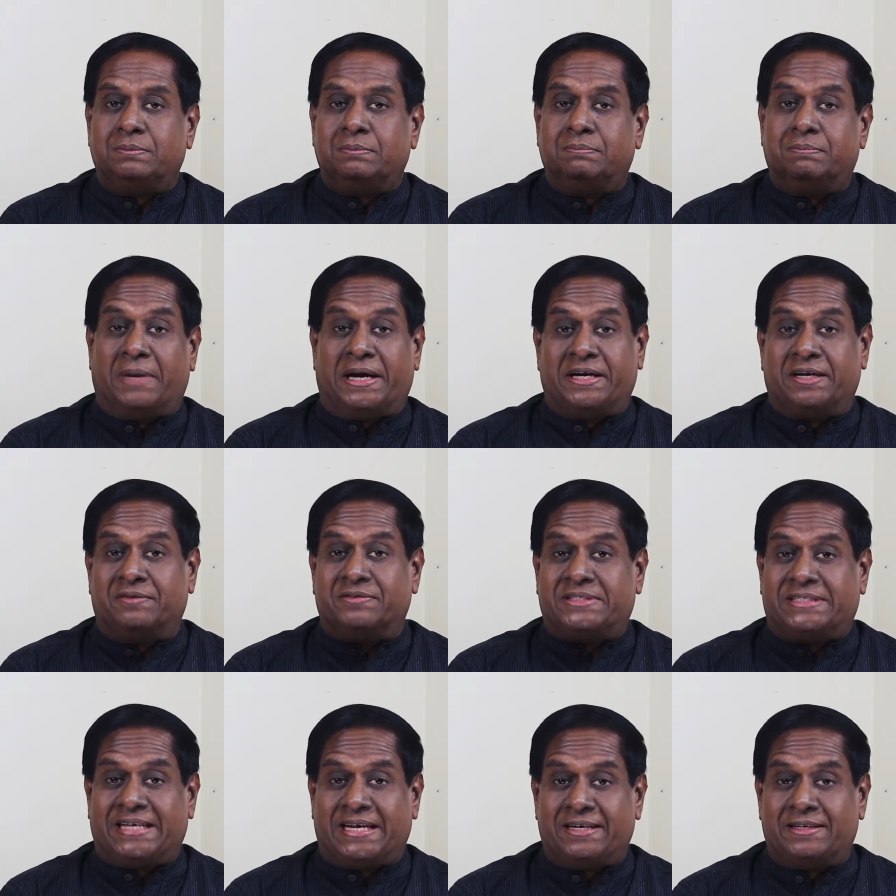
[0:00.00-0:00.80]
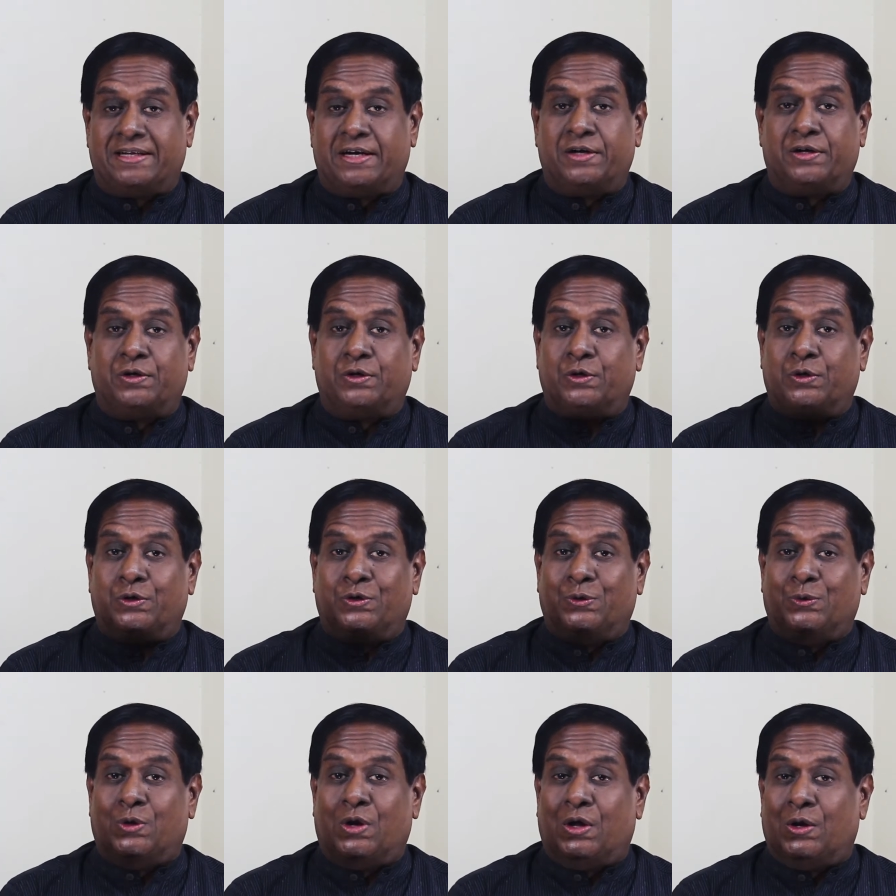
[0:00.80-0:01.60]
might have said that
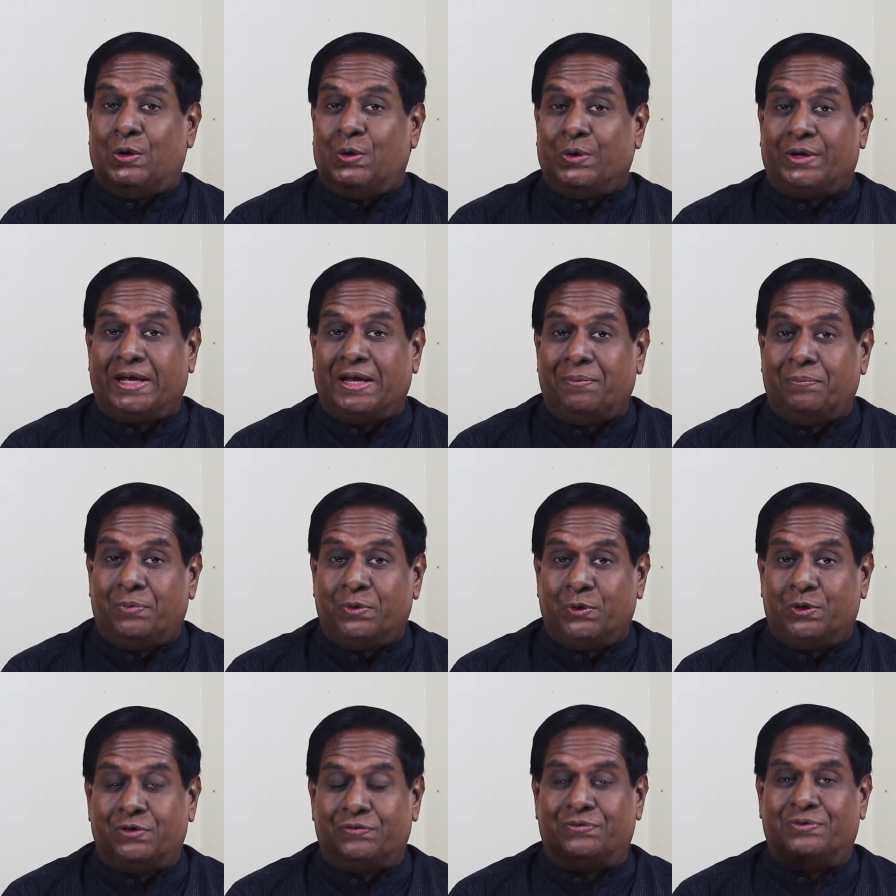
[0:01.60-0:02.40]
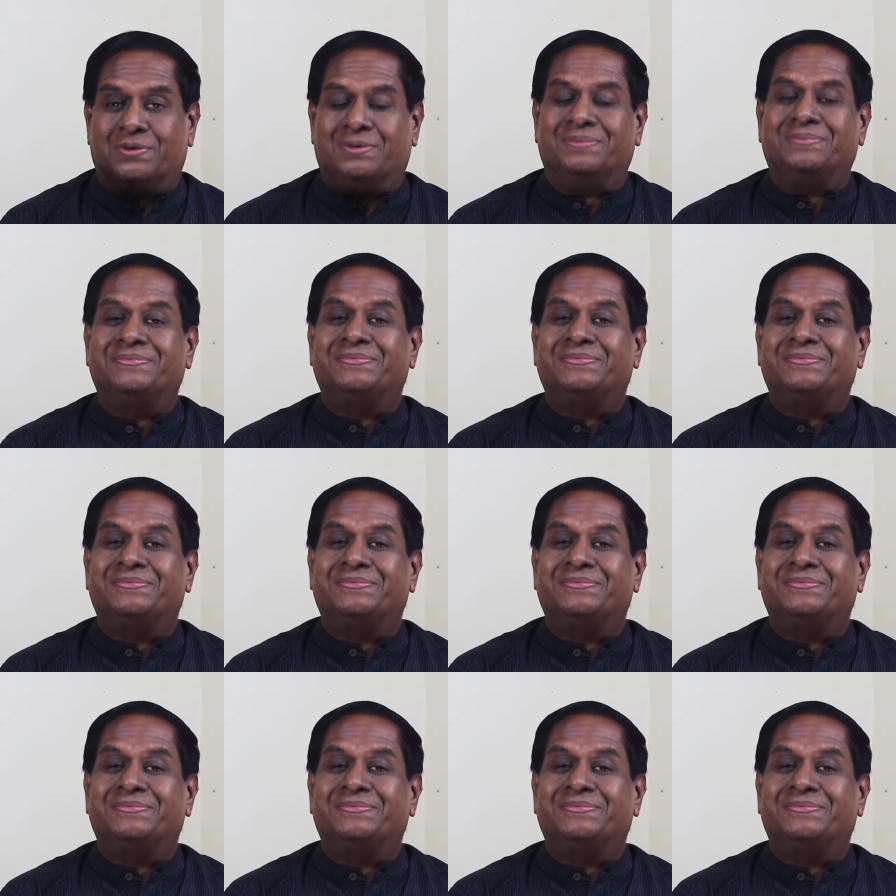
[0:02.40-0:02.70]
you are looking beautiful,